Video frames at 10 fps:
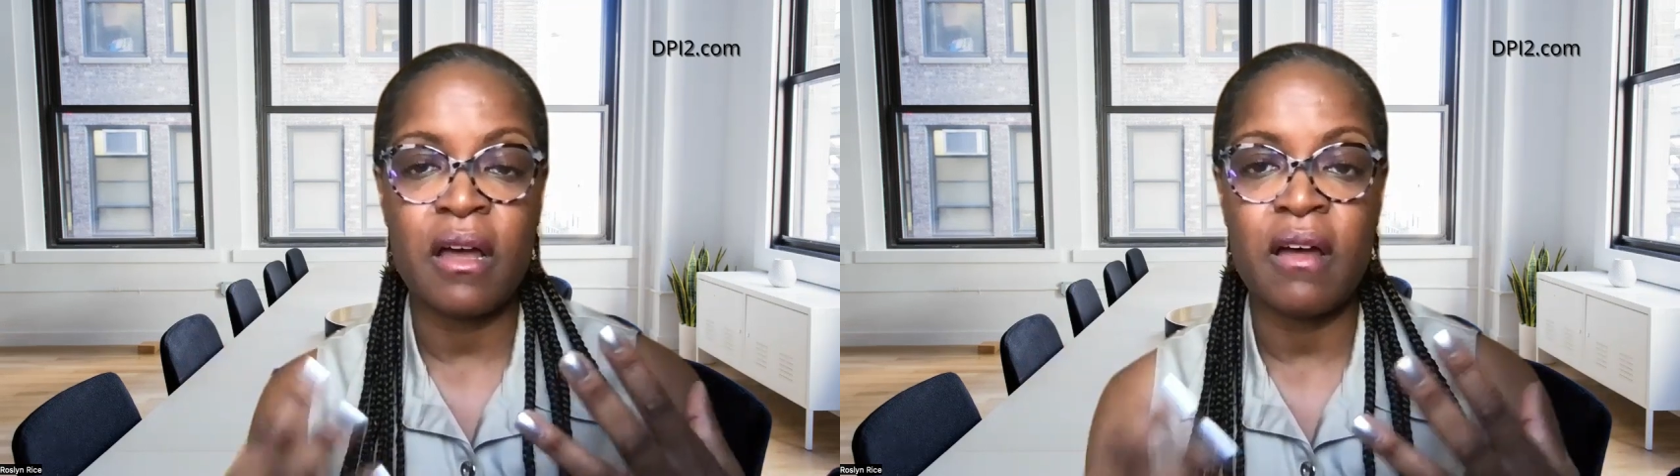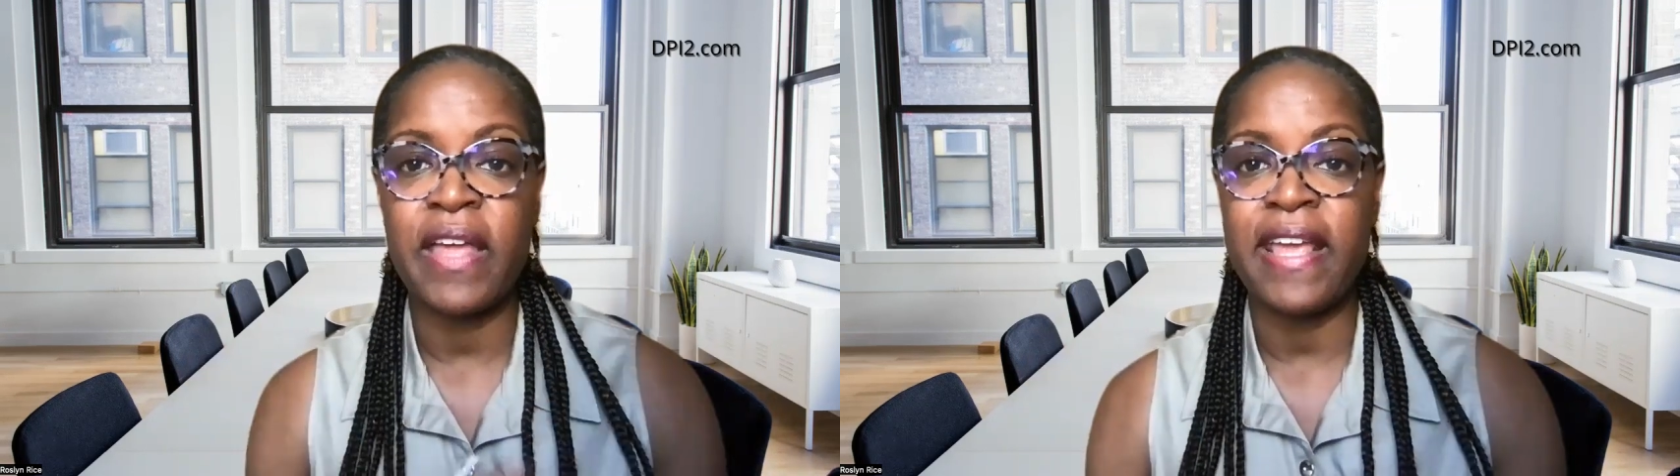
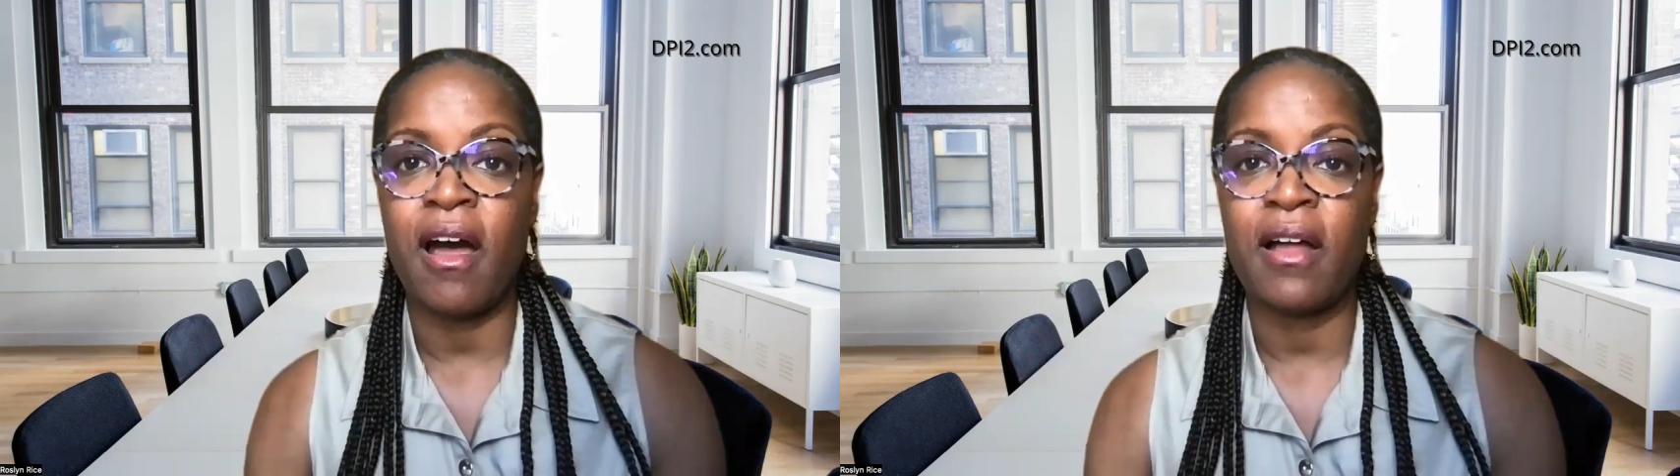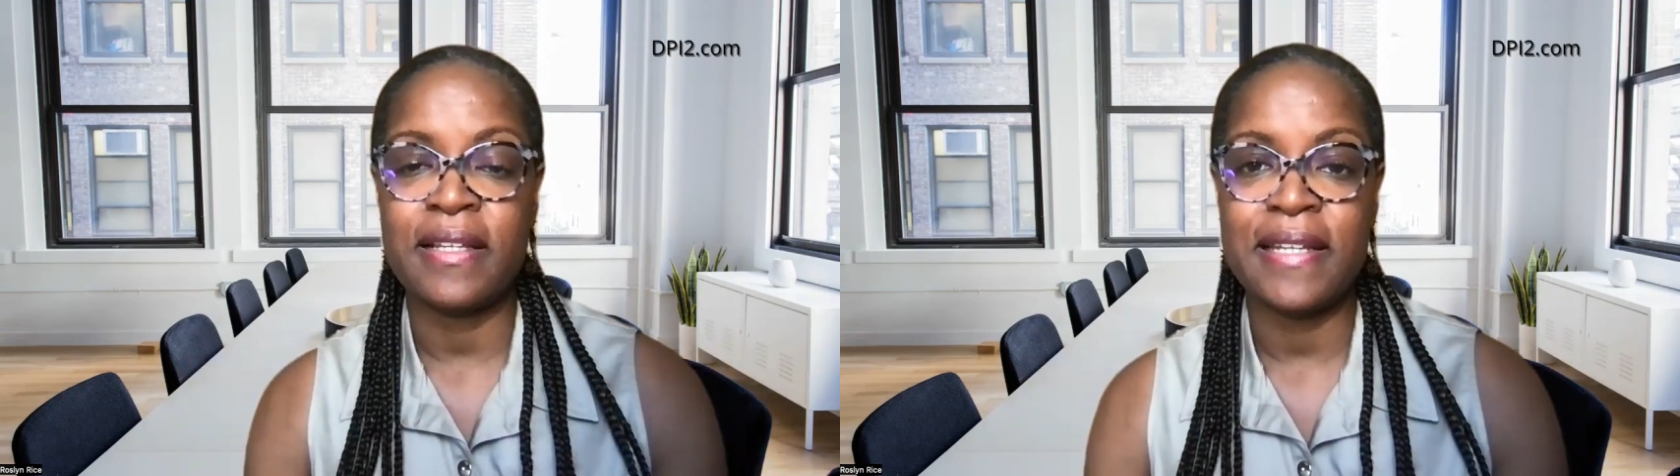of a
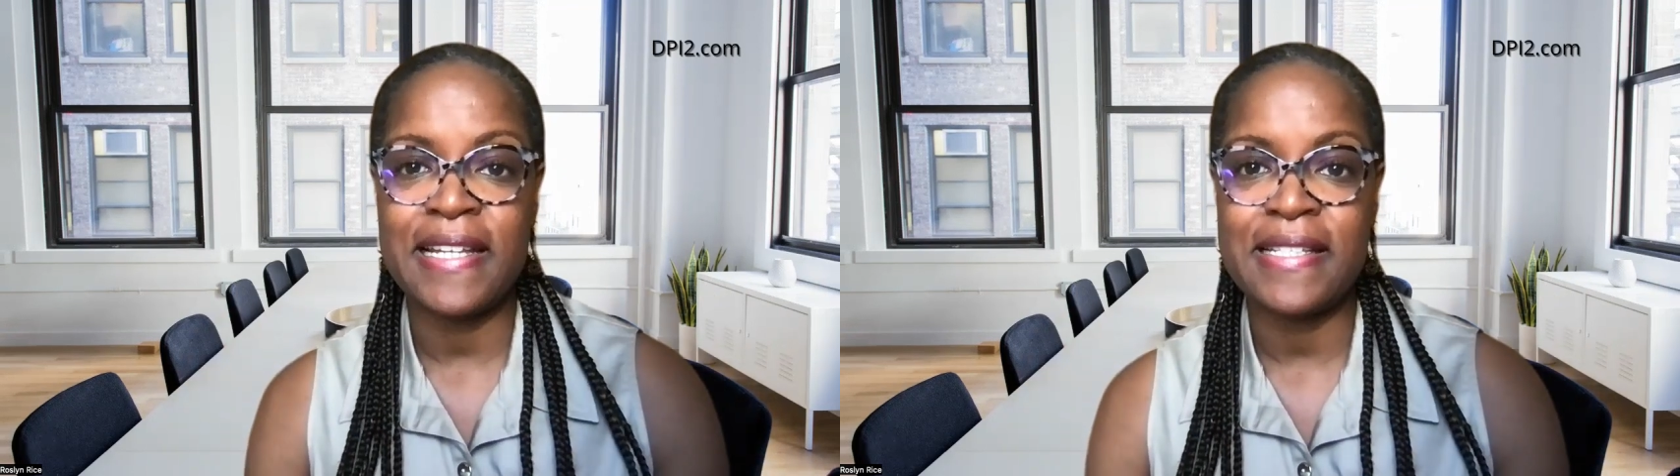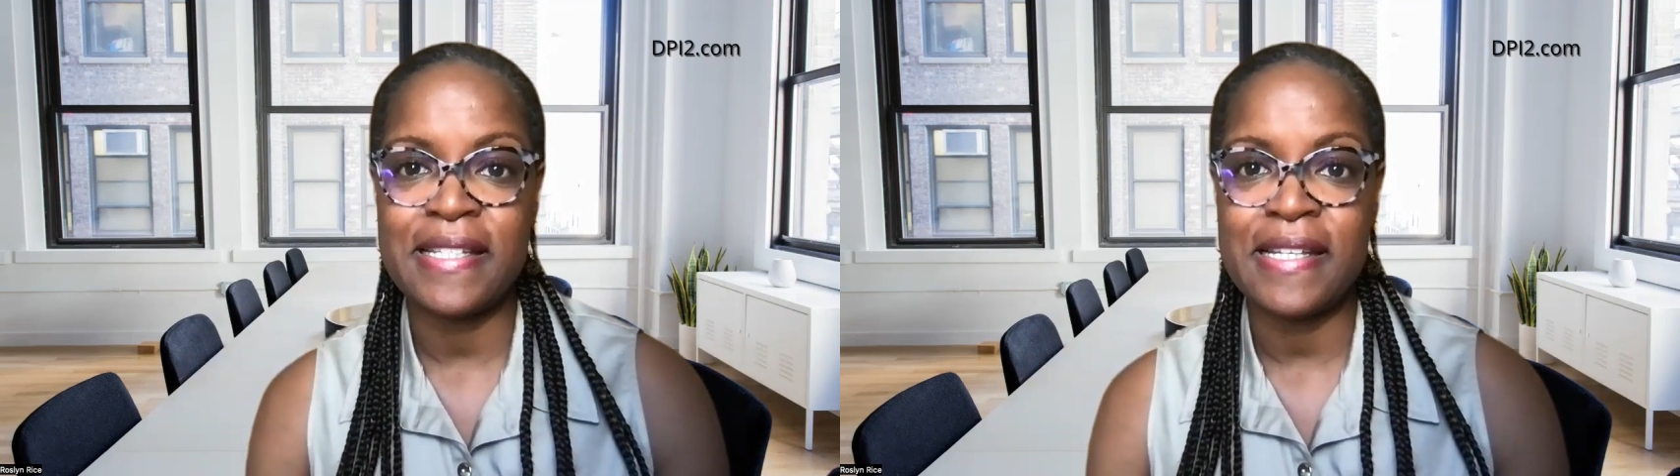
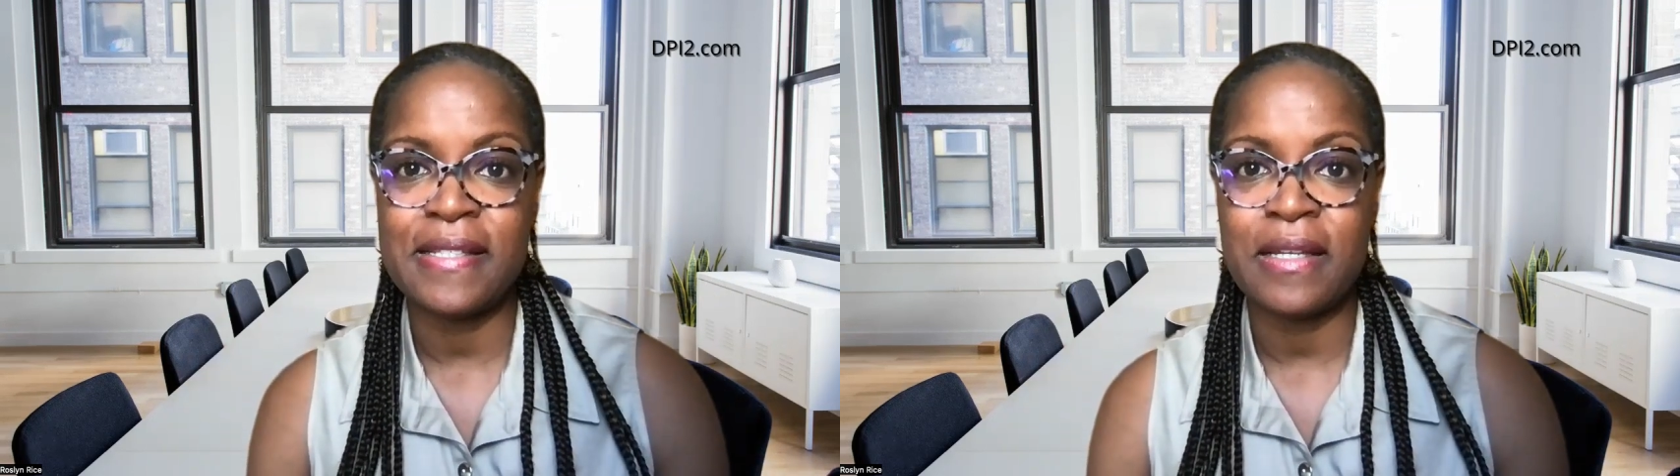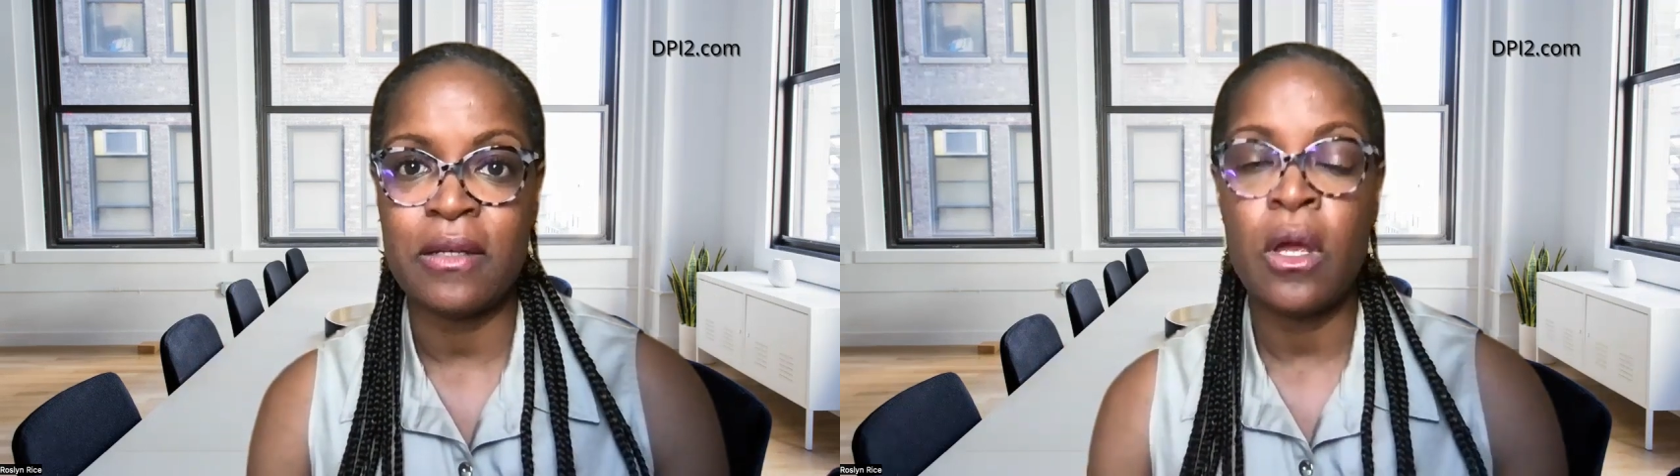holiday
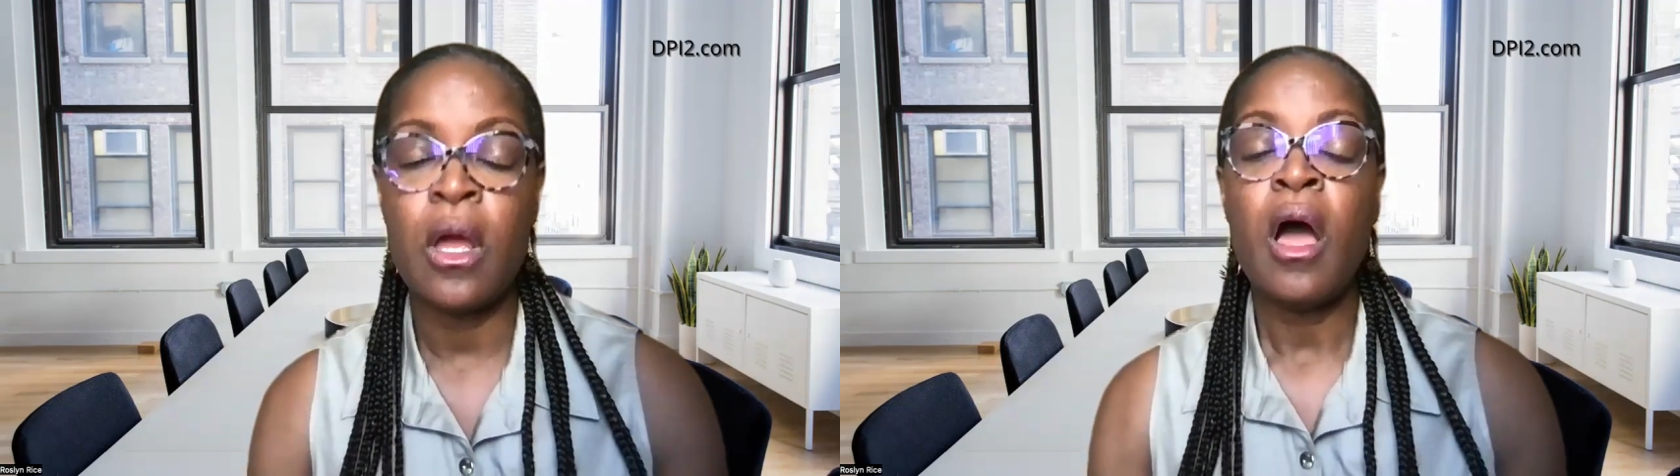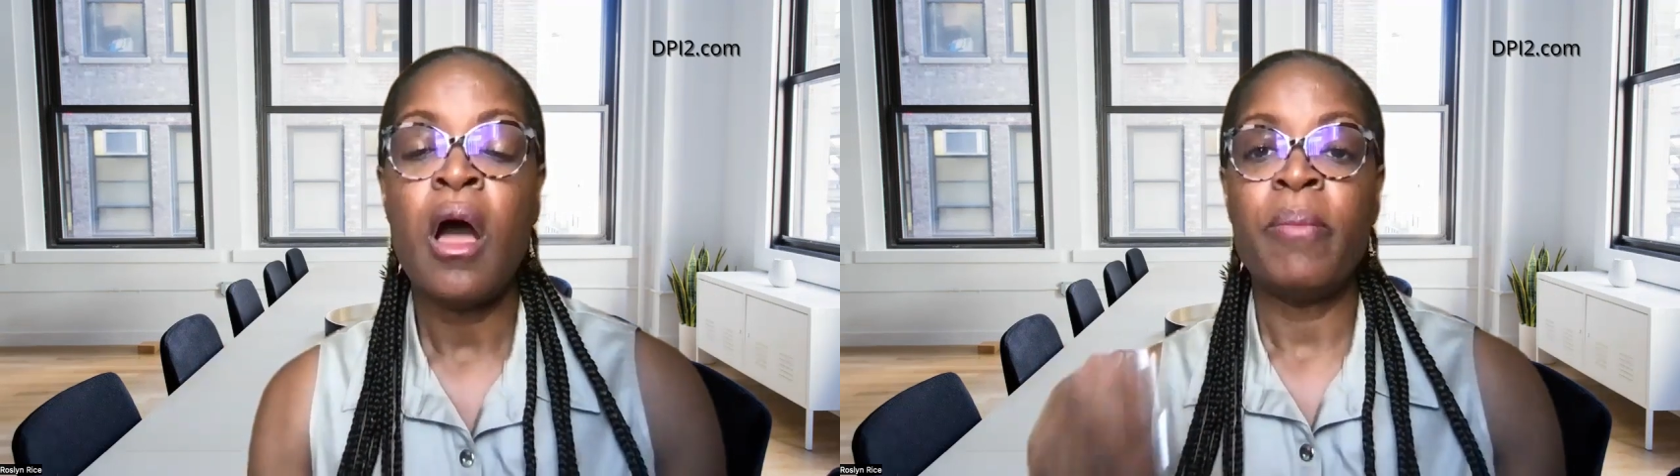season,
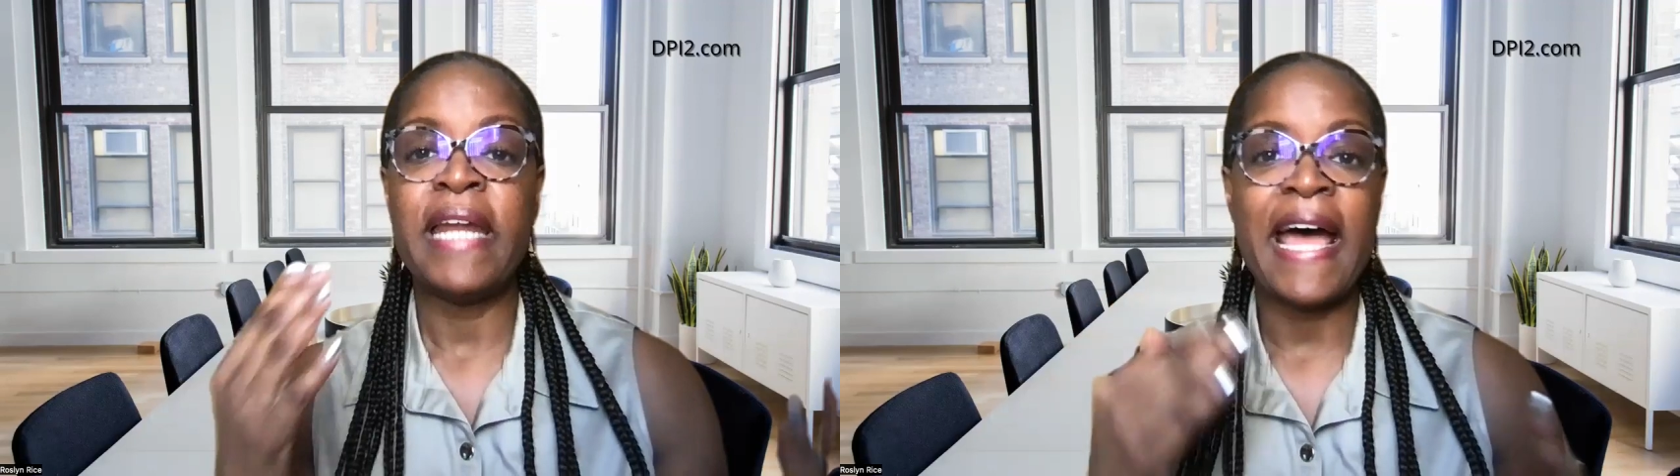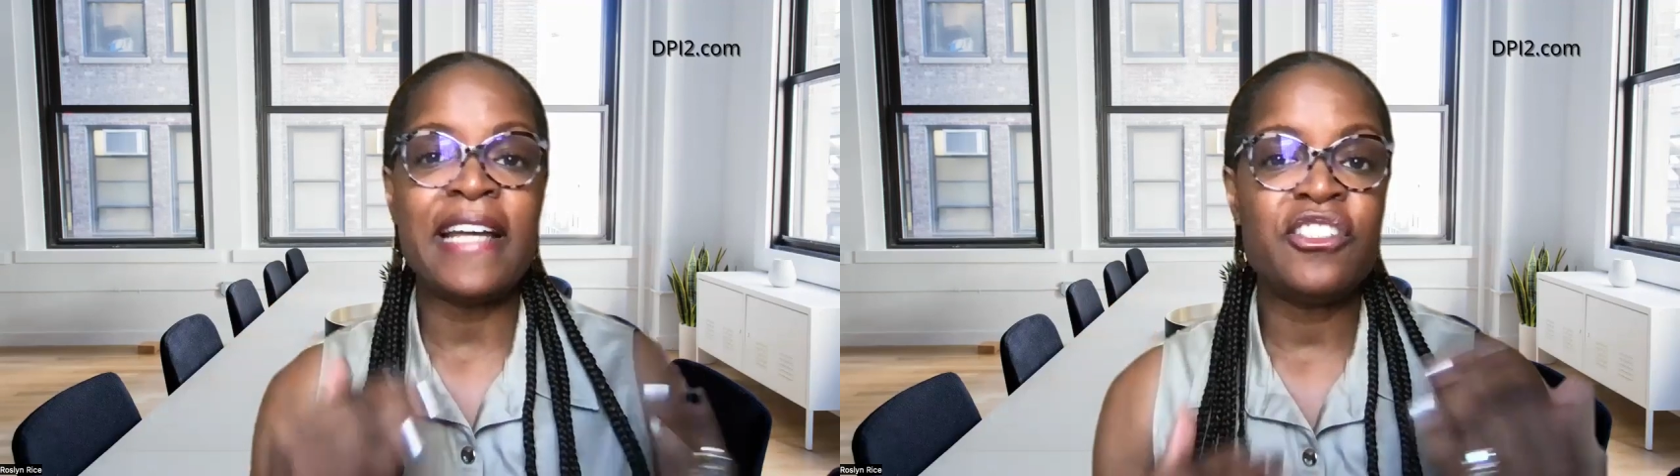but